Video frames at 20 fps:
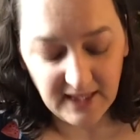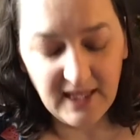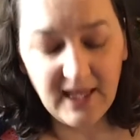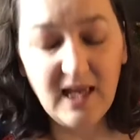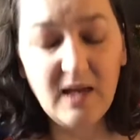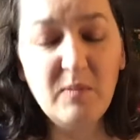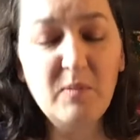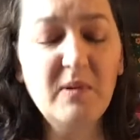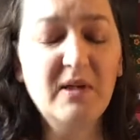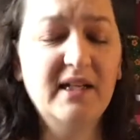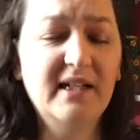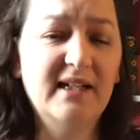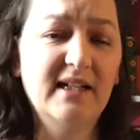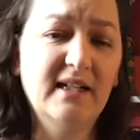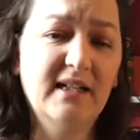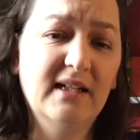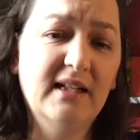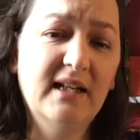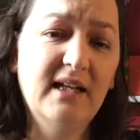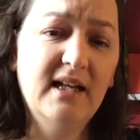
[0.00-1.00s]
keep a
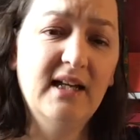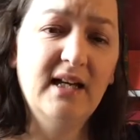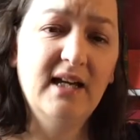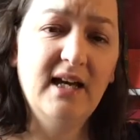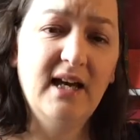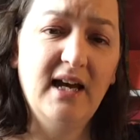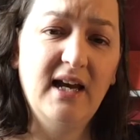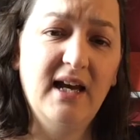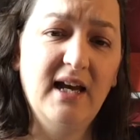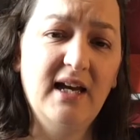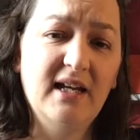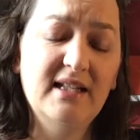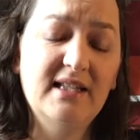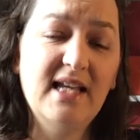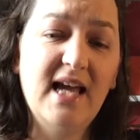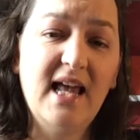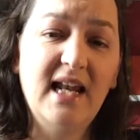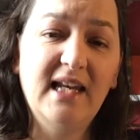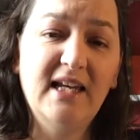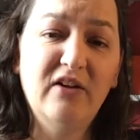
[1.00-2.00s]
little
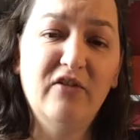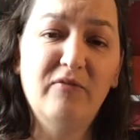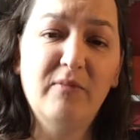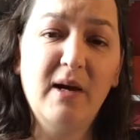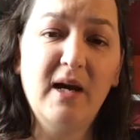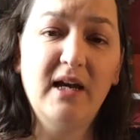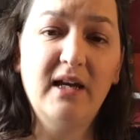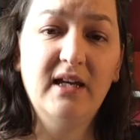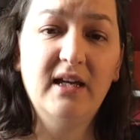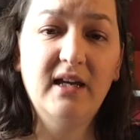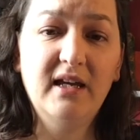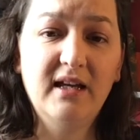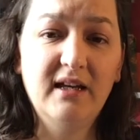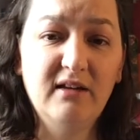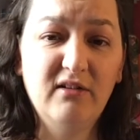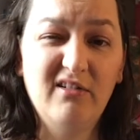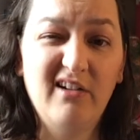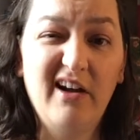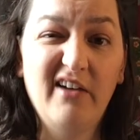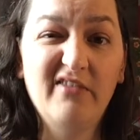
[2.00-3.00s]
tally of my
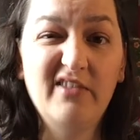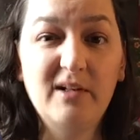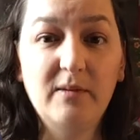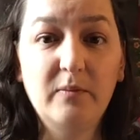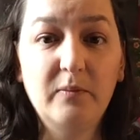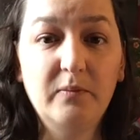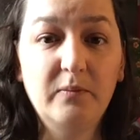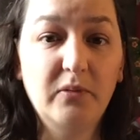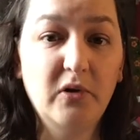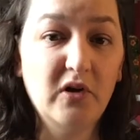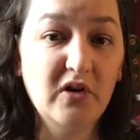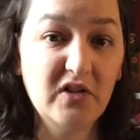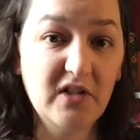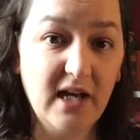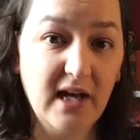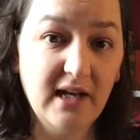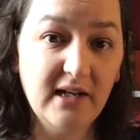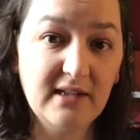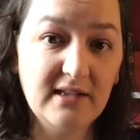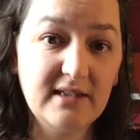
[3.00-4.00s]
crafty
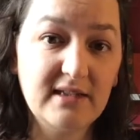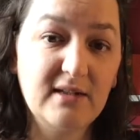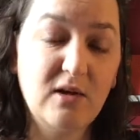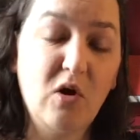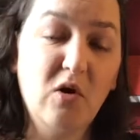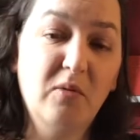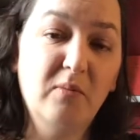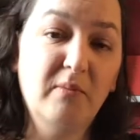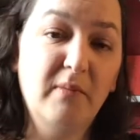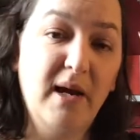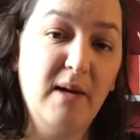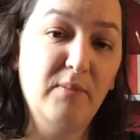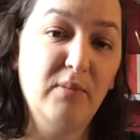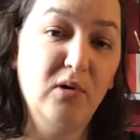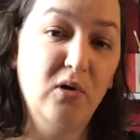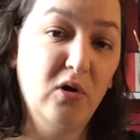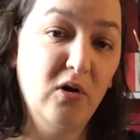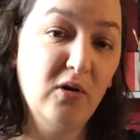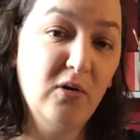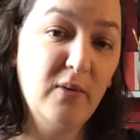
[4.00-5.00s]
projects on my
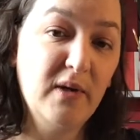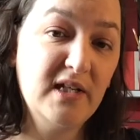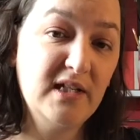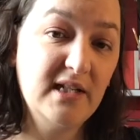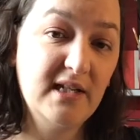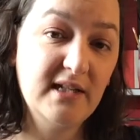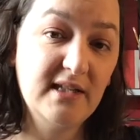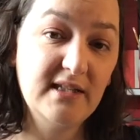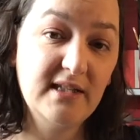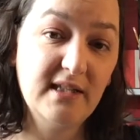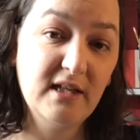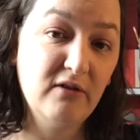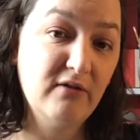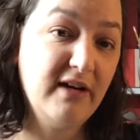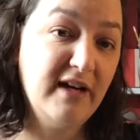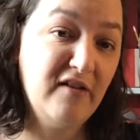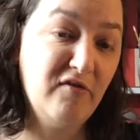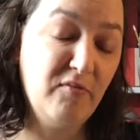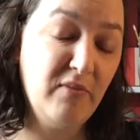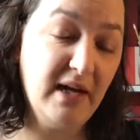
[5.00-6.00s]
blog, which is
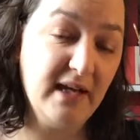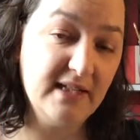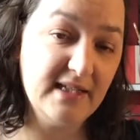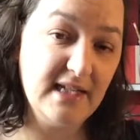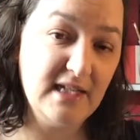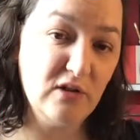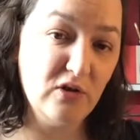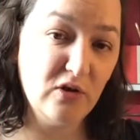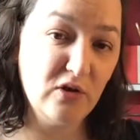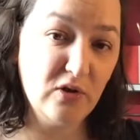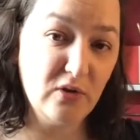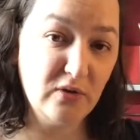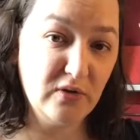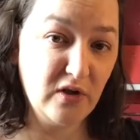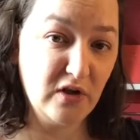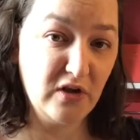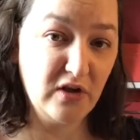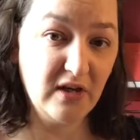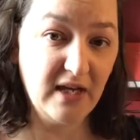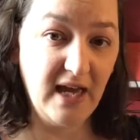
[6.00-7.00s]

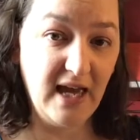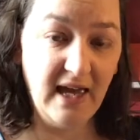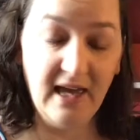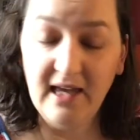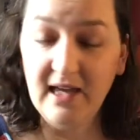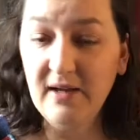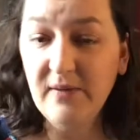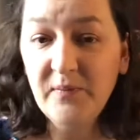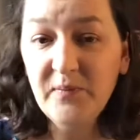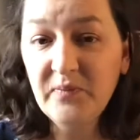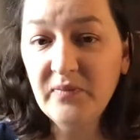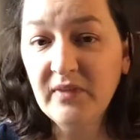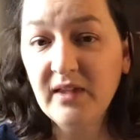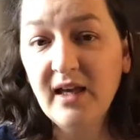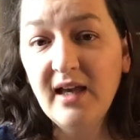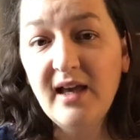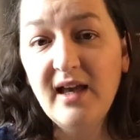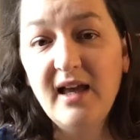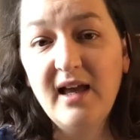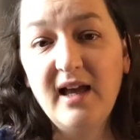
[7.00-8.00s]
thecreativepixie.co.uk.
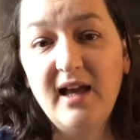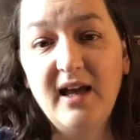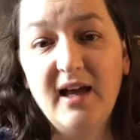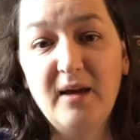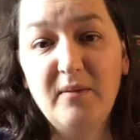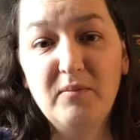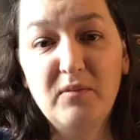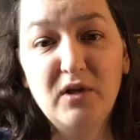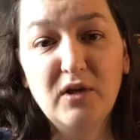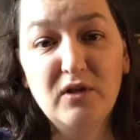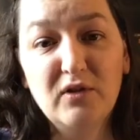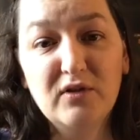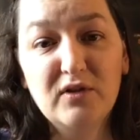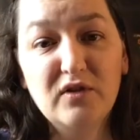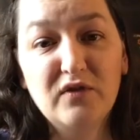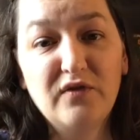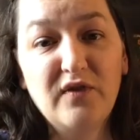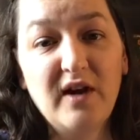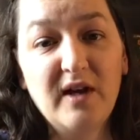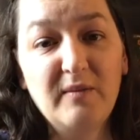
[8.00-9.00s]
You can
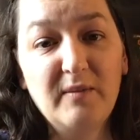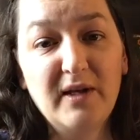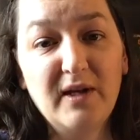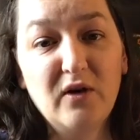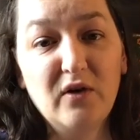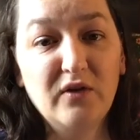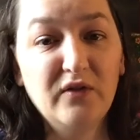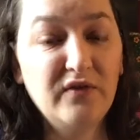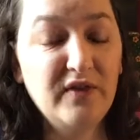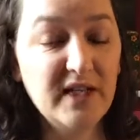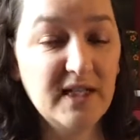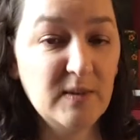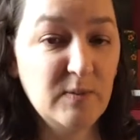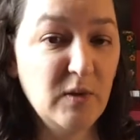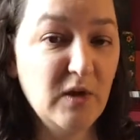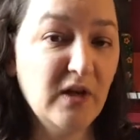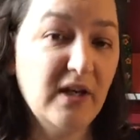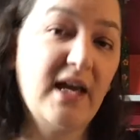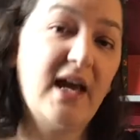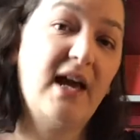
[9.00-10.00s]
also find me on
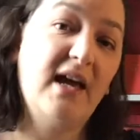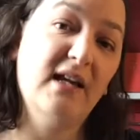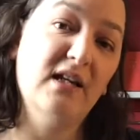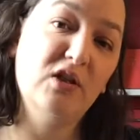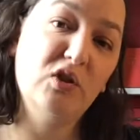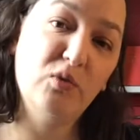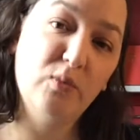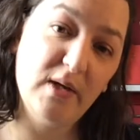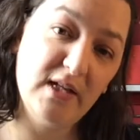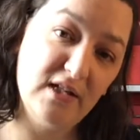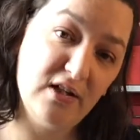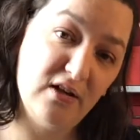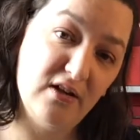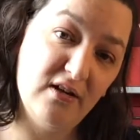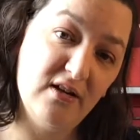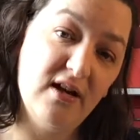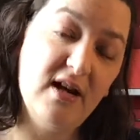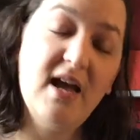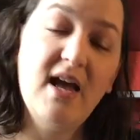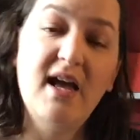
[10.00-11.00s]
Facebook and
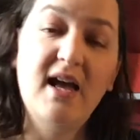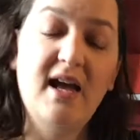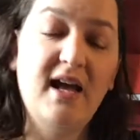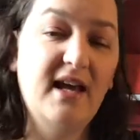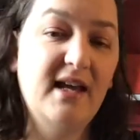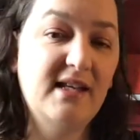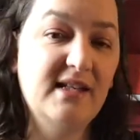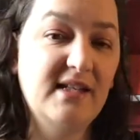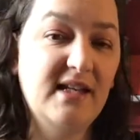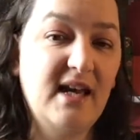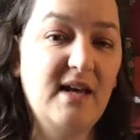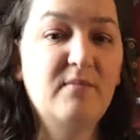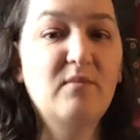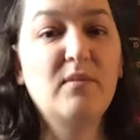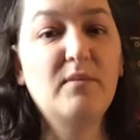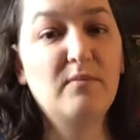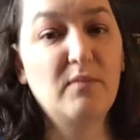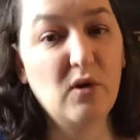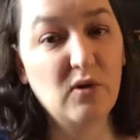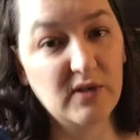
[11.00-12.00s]
Twitter, and I'm
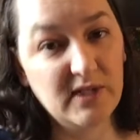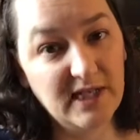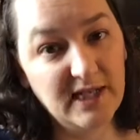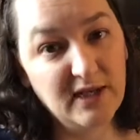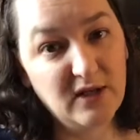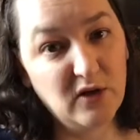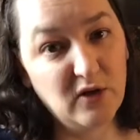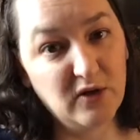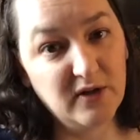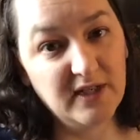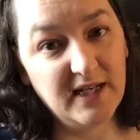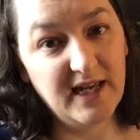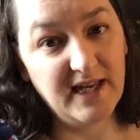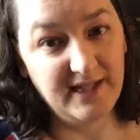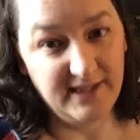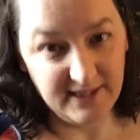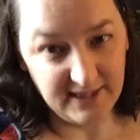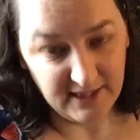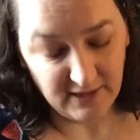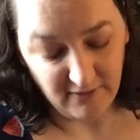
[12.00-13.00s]
mostly on
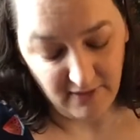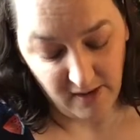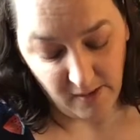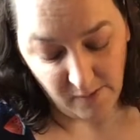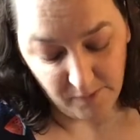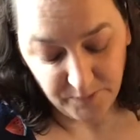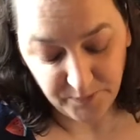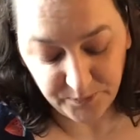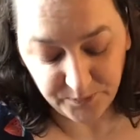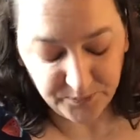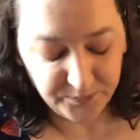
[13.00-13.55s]
Instagram.